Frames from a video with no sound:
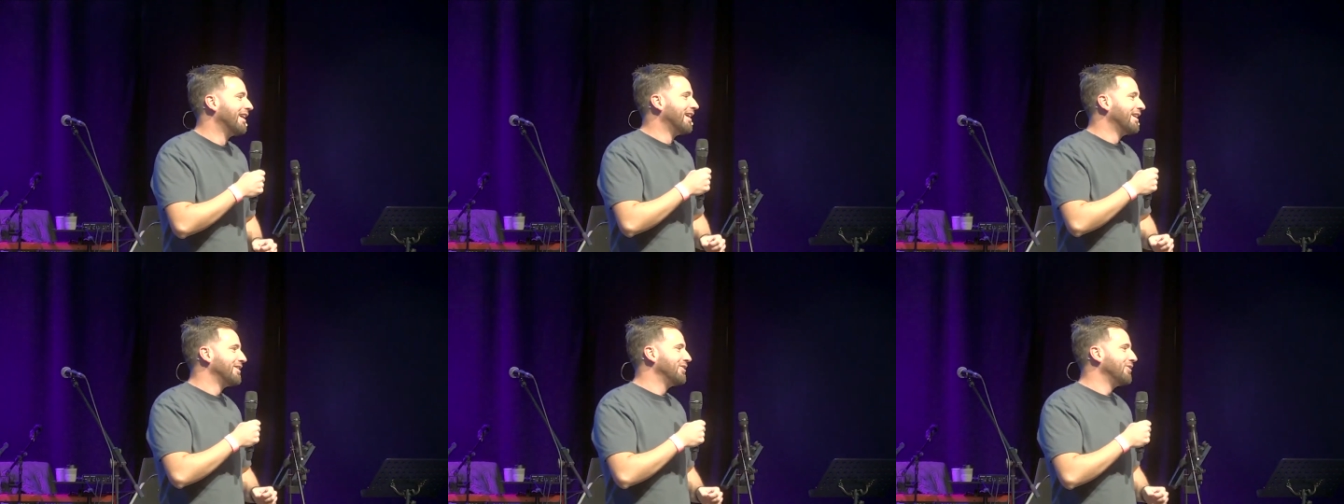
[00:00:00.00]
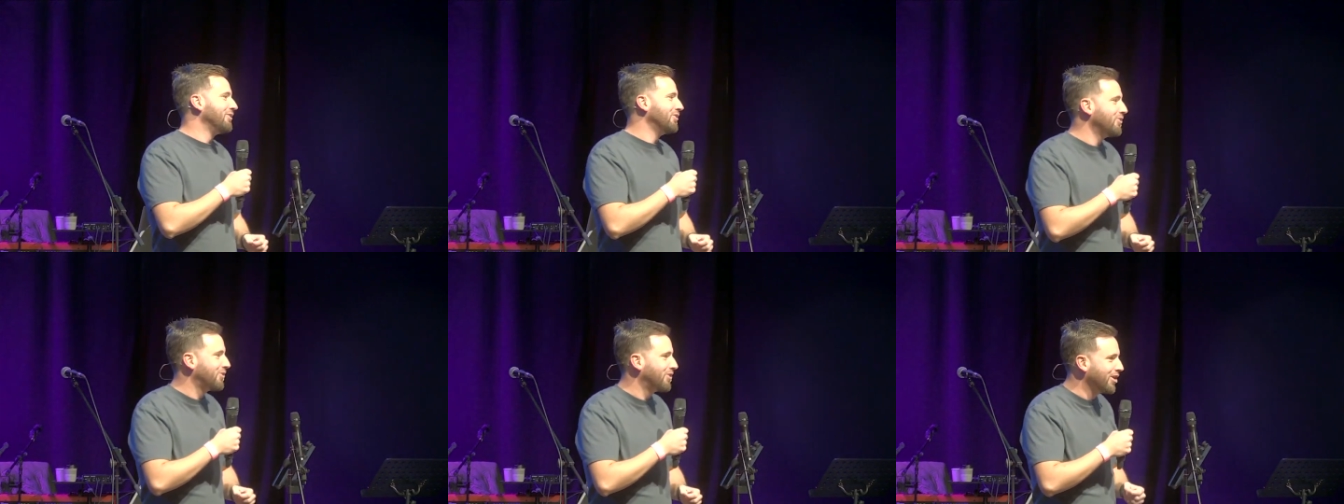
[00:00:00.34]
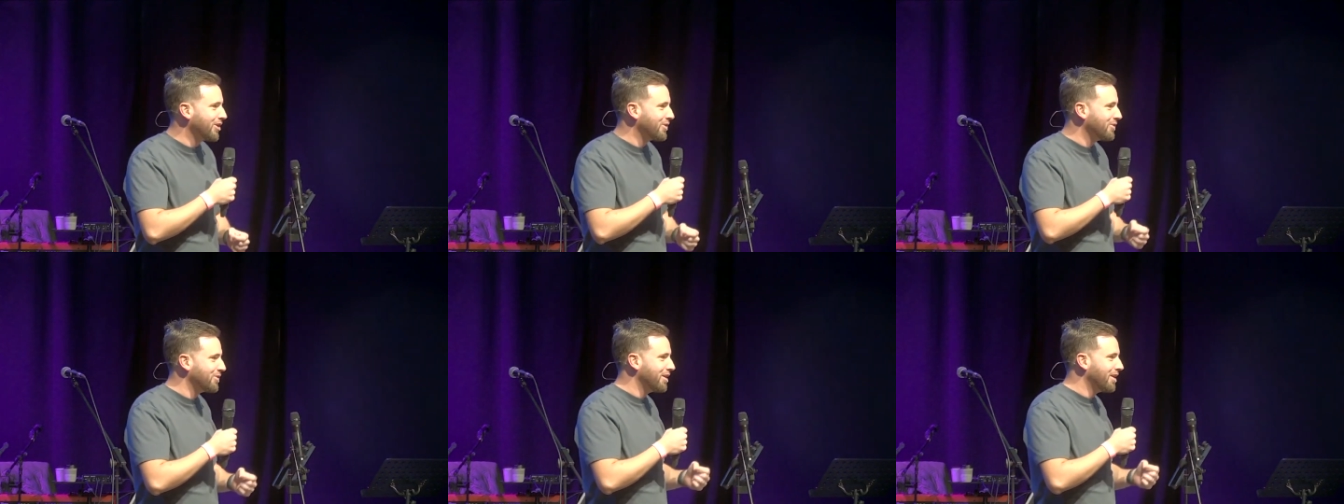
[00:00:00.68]
You, you
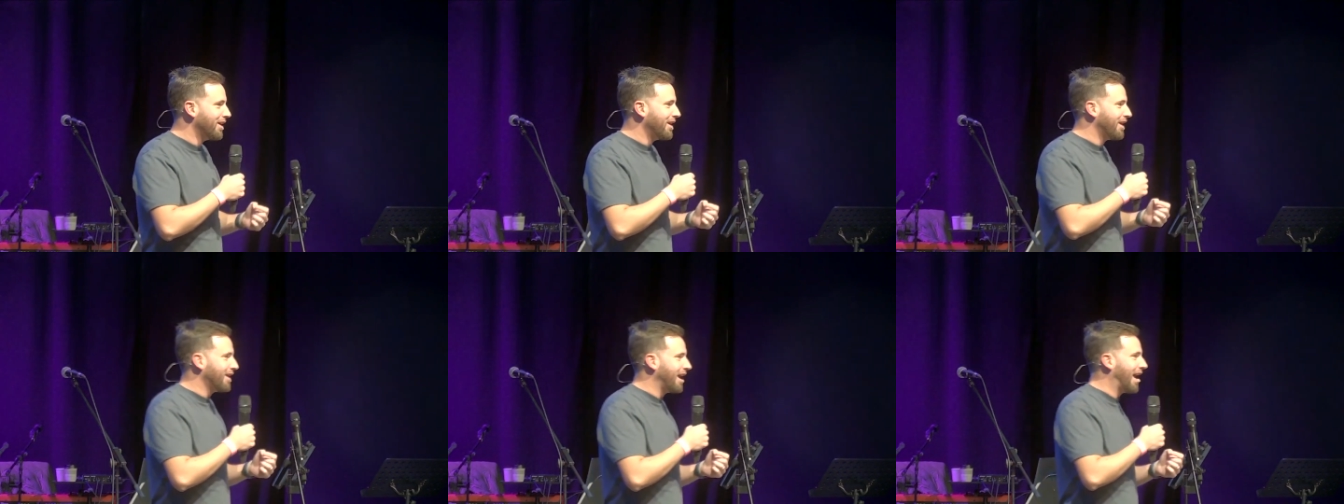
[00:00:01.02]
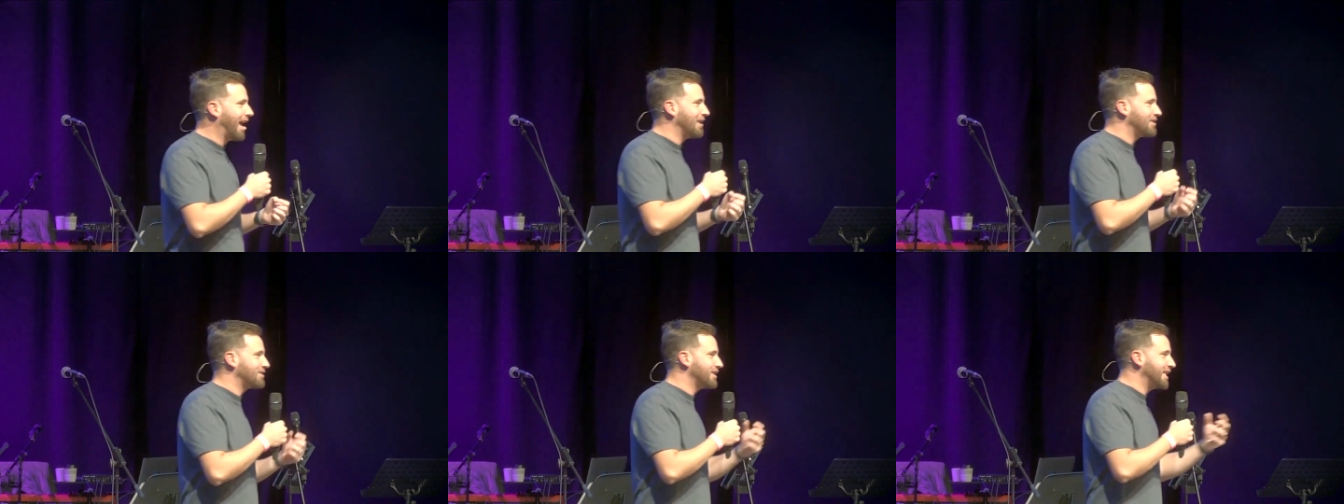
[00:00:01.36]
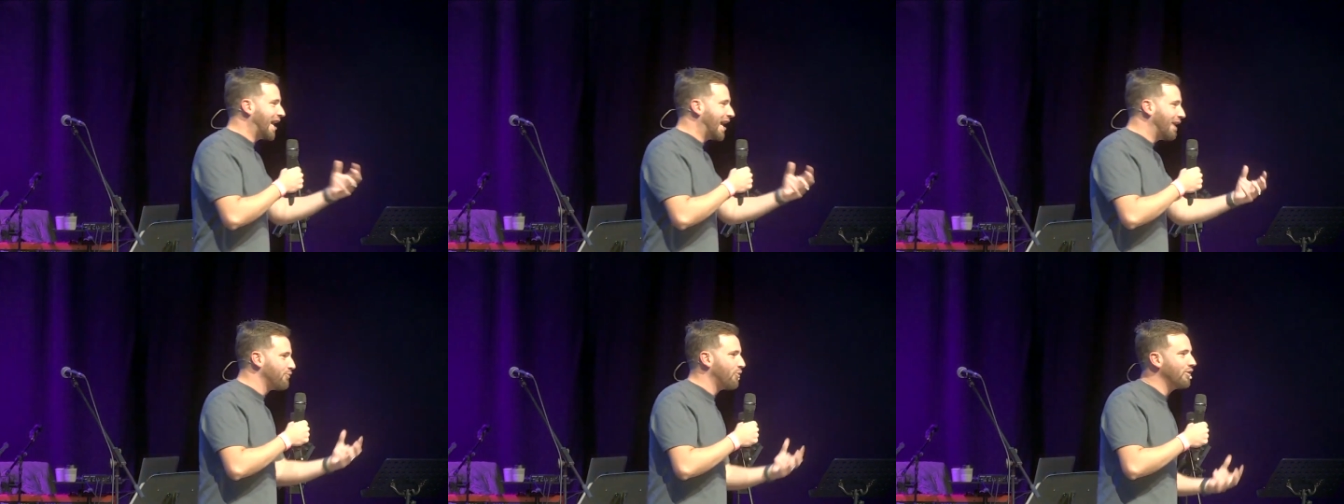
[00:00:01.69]
couldn't actually
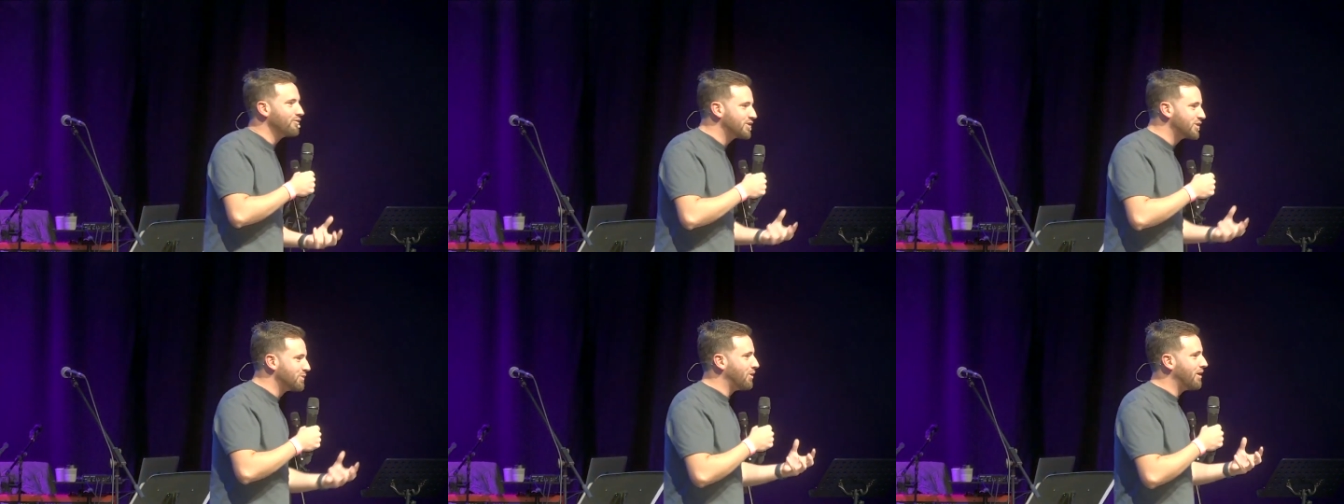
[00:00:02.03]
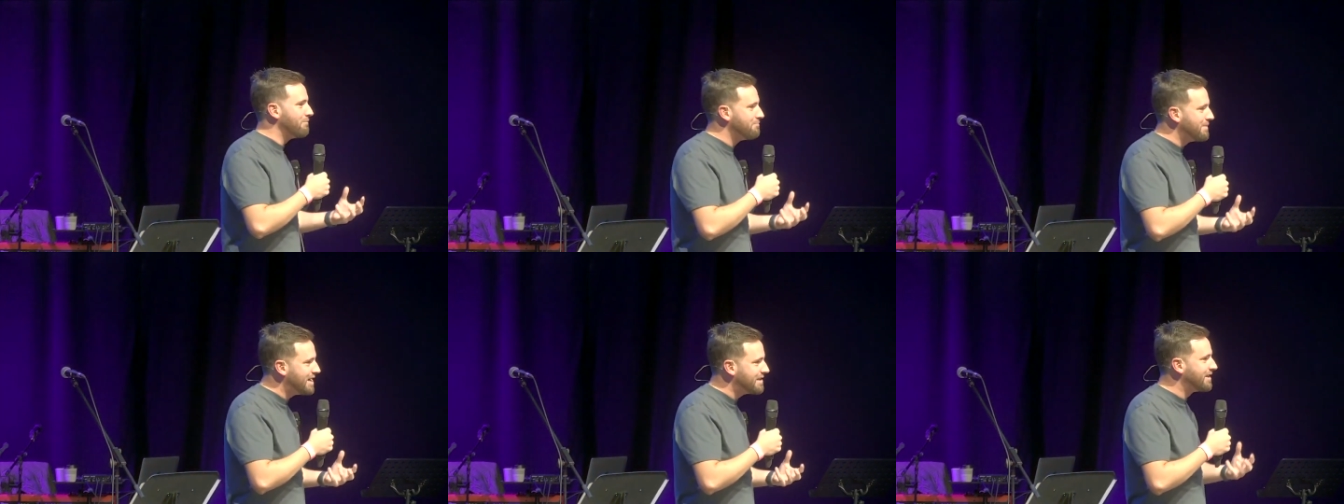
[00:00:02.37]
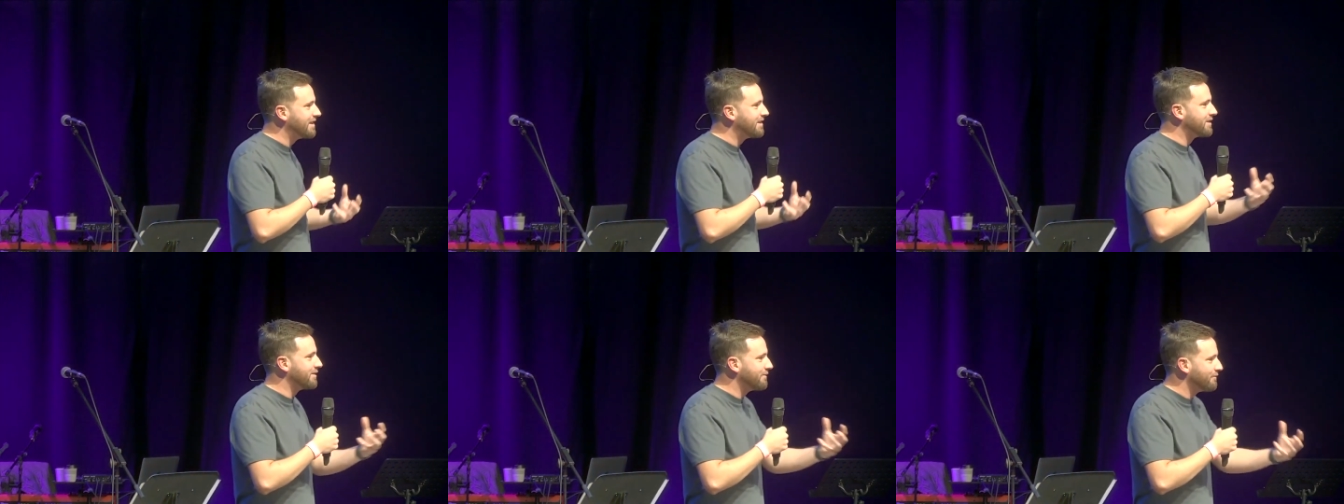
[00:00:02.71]
have one to one
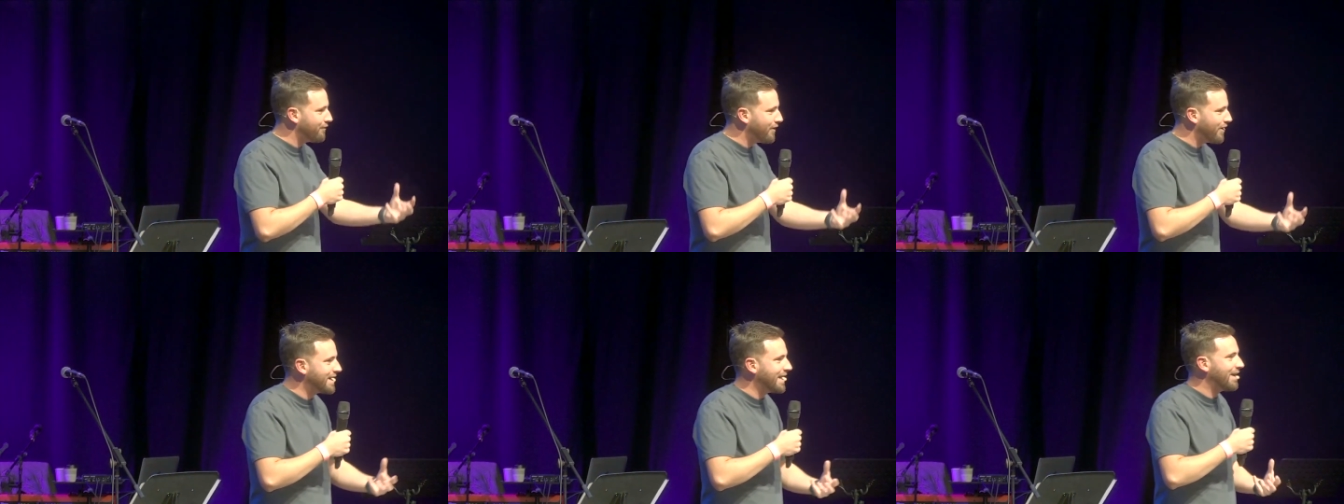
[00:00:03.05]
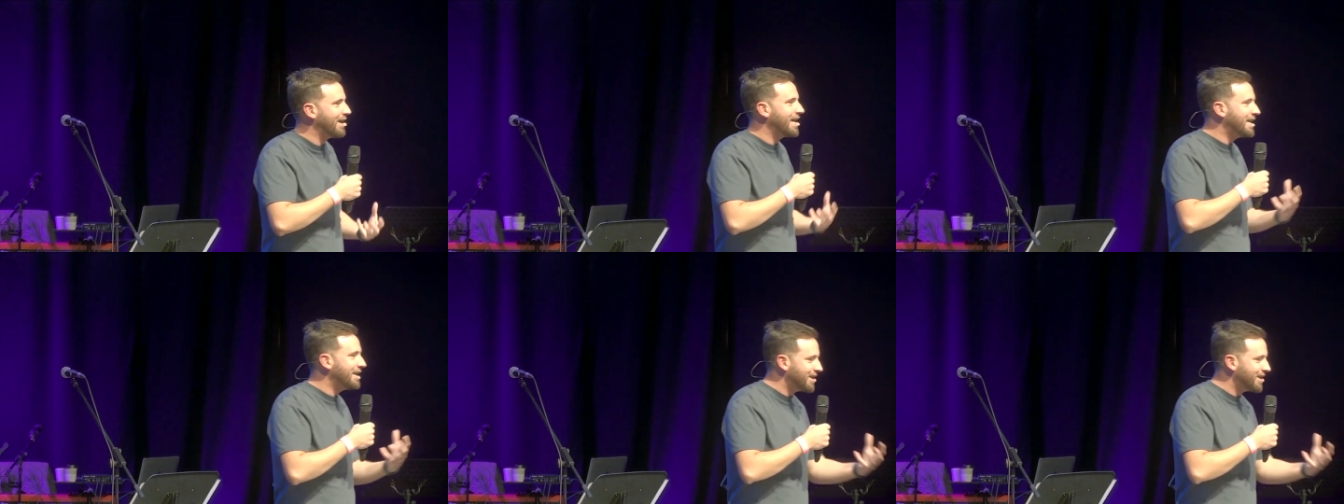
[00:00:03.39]
meetings and find out he,